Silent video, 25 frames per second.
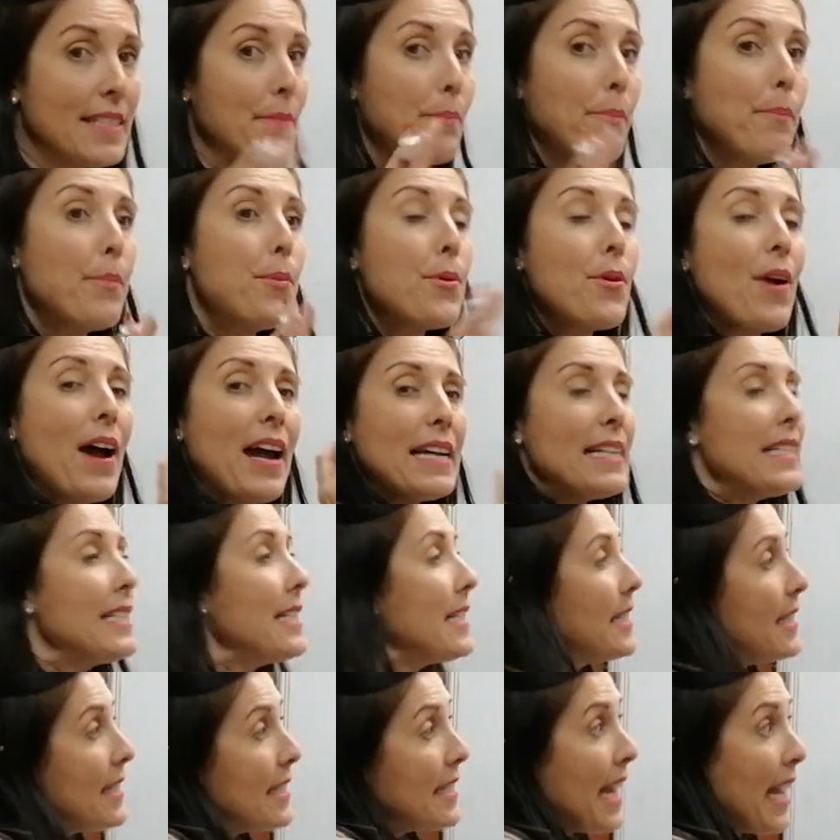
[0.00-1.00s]
The
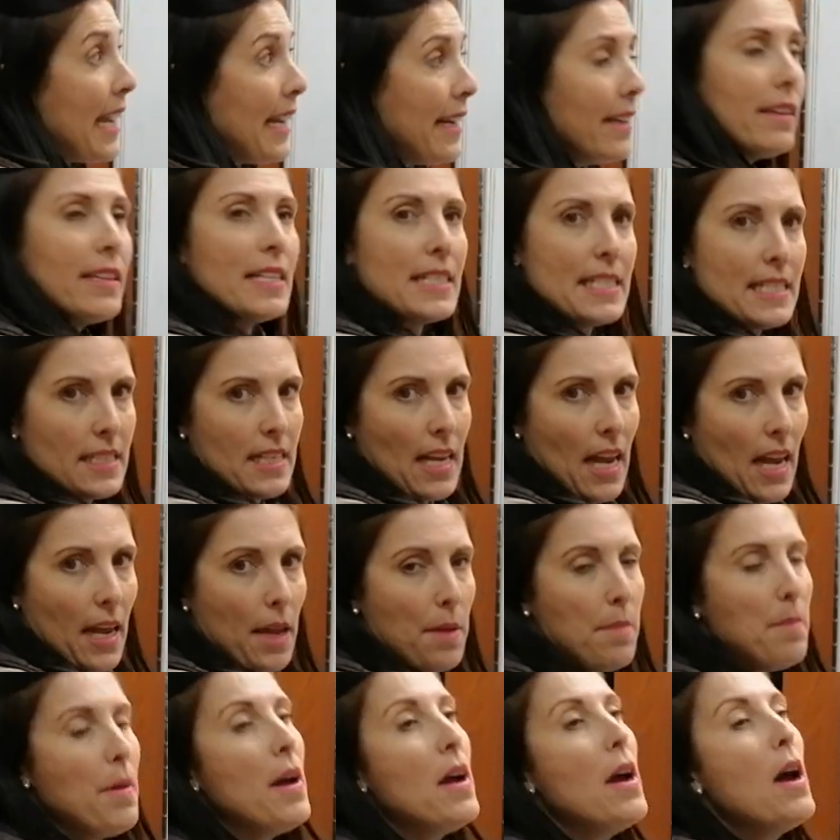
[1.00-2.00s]
prices stayed the
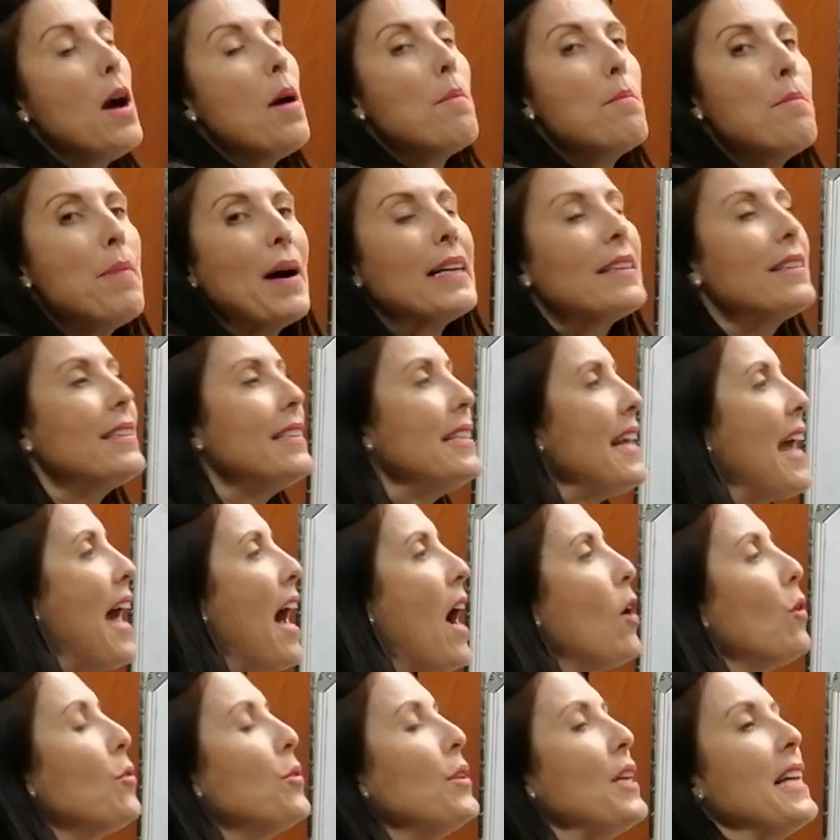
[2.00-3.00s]
same, but
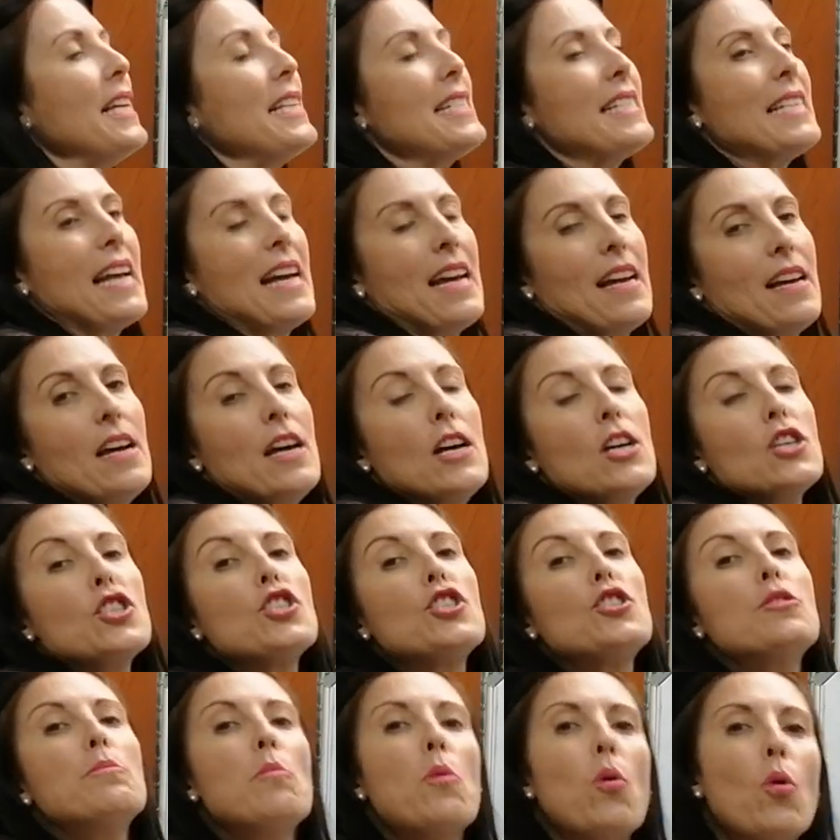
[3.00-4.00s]
now there's a
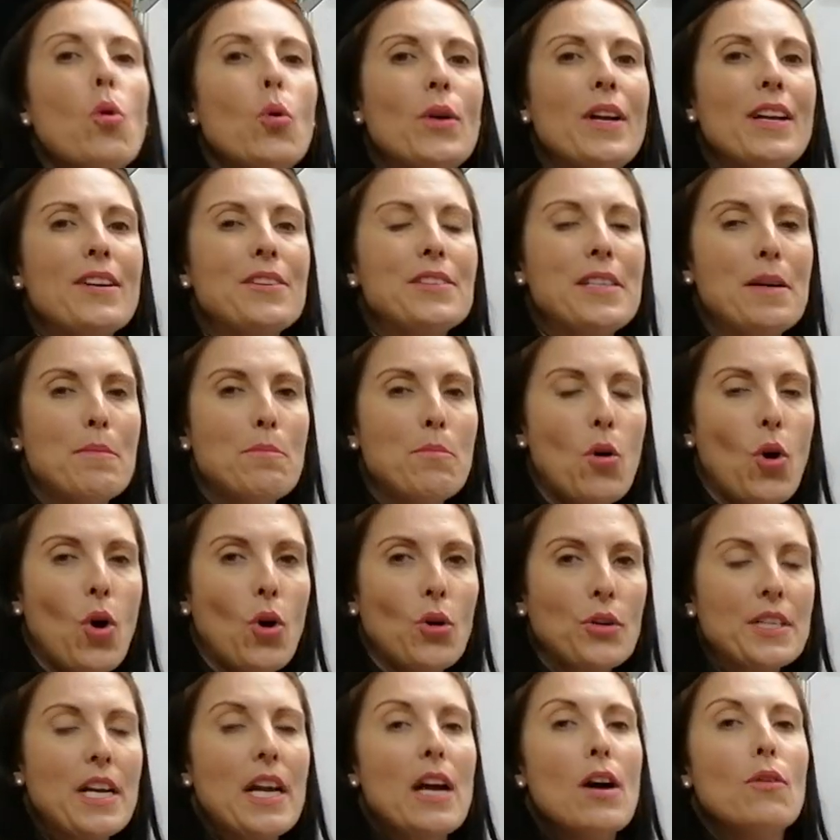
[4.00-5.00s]
smaller
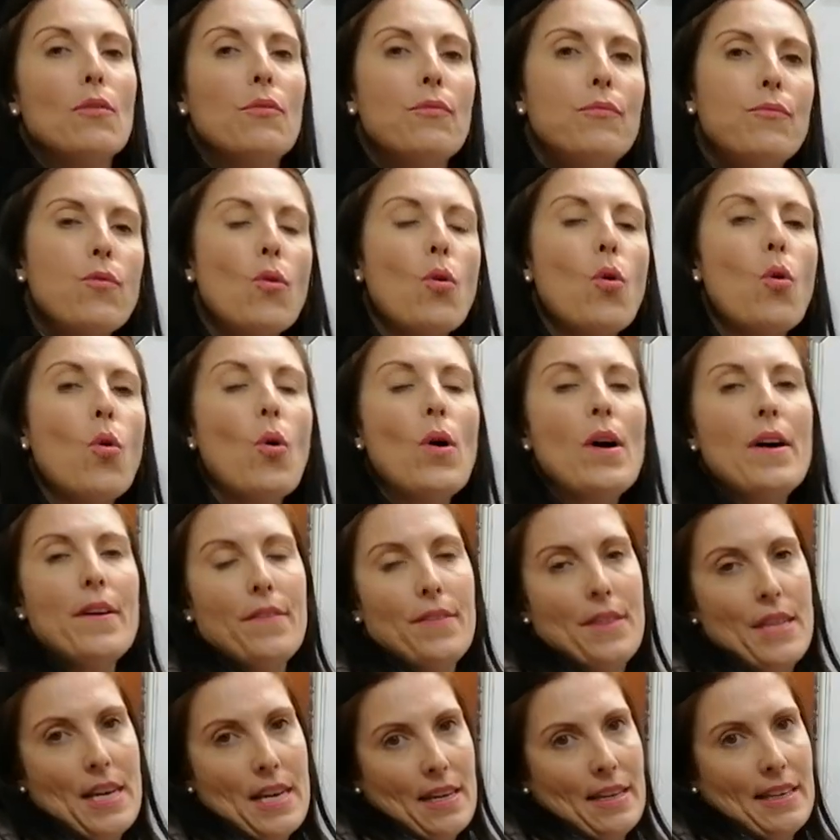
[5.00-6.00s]
demand for
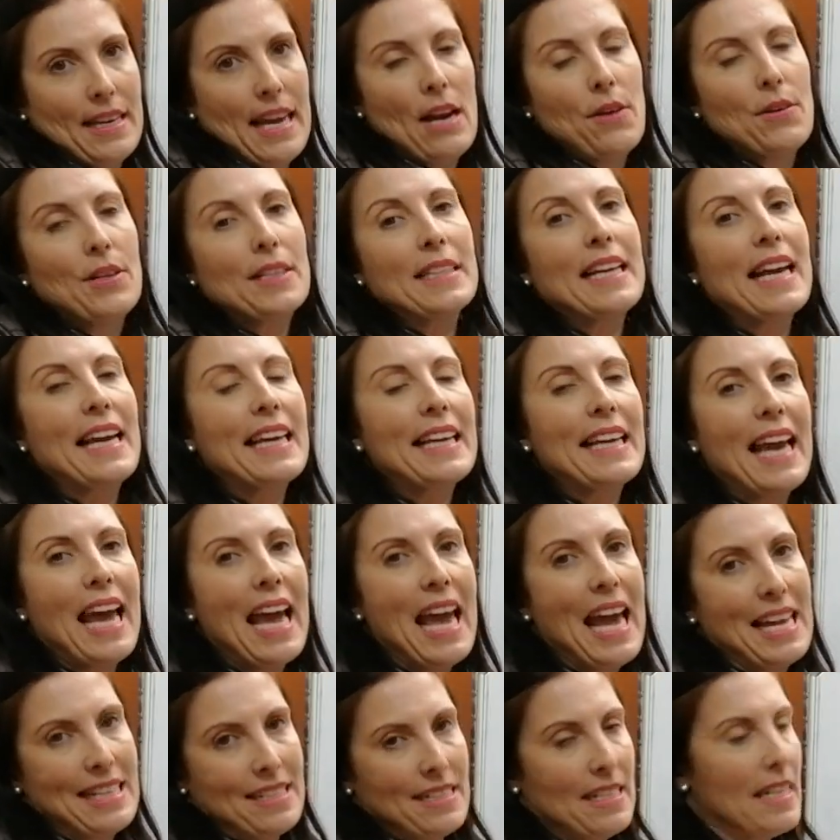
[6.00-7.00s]
the carrot
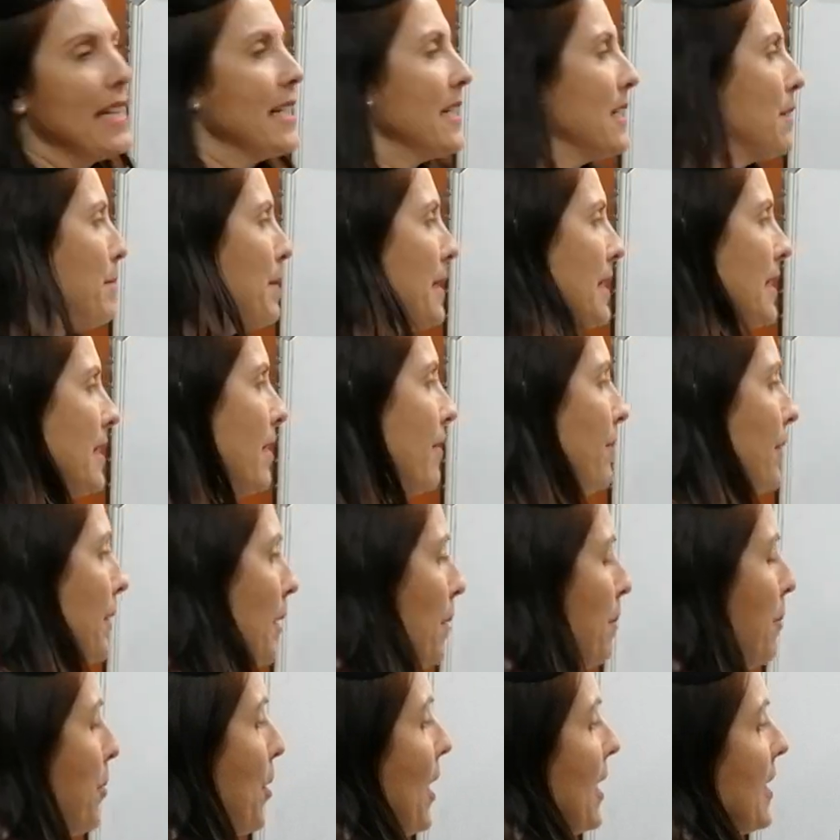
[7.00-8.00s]
cake at a
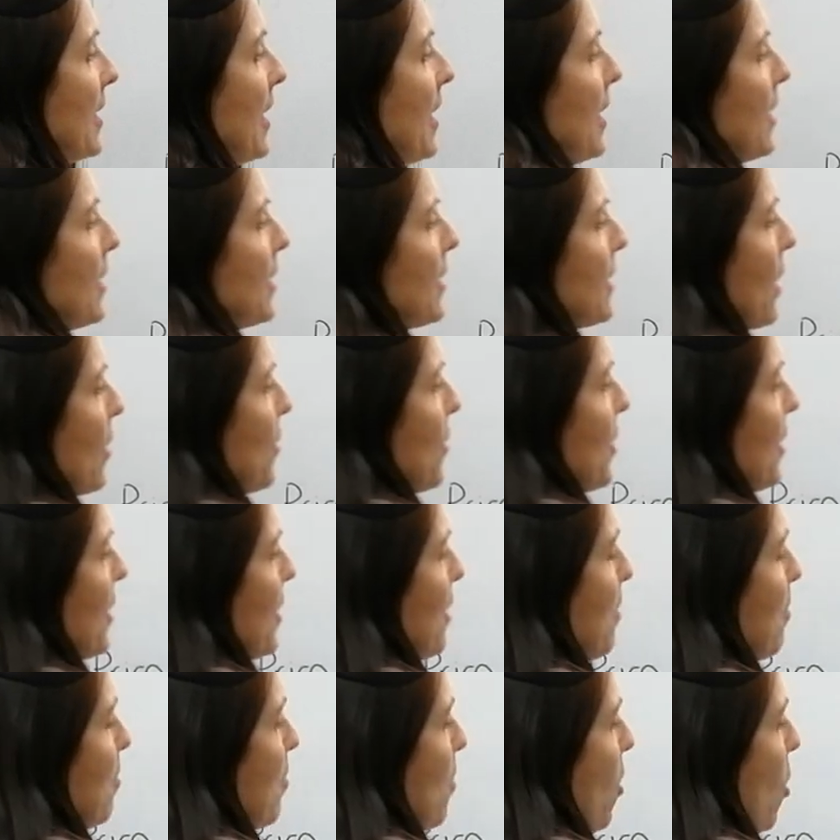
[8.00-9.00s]
specific price. So
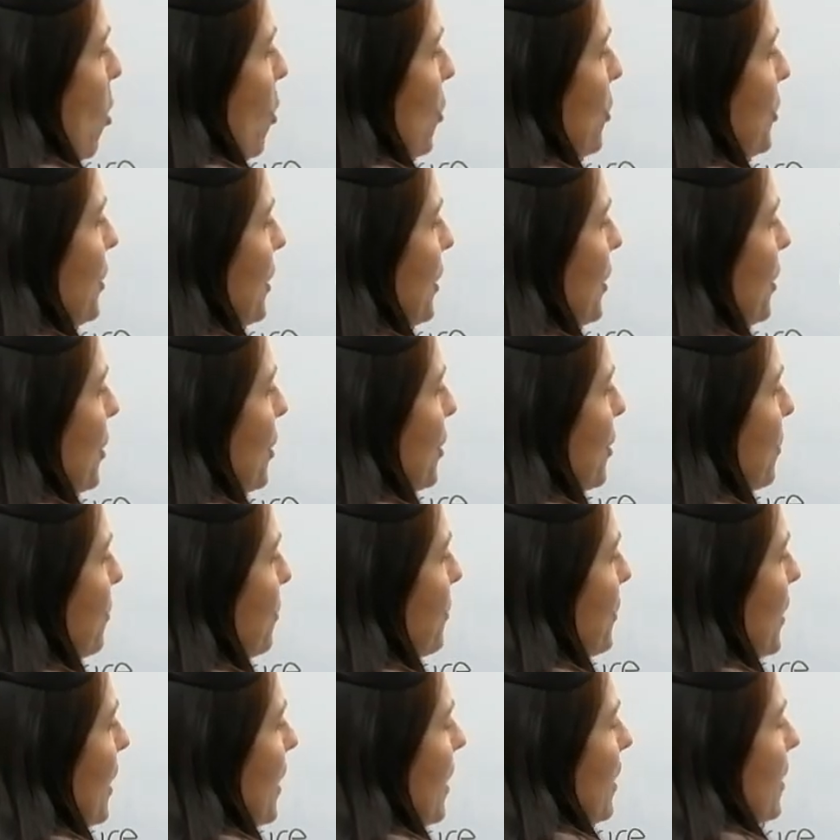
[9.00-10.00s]
the demand
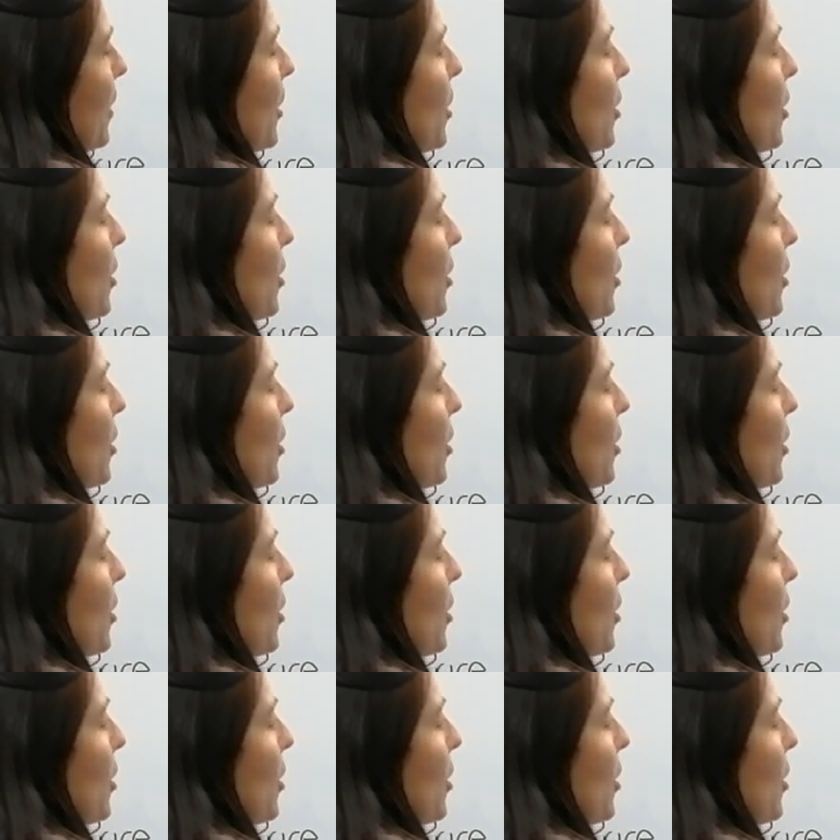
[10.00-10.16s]
curve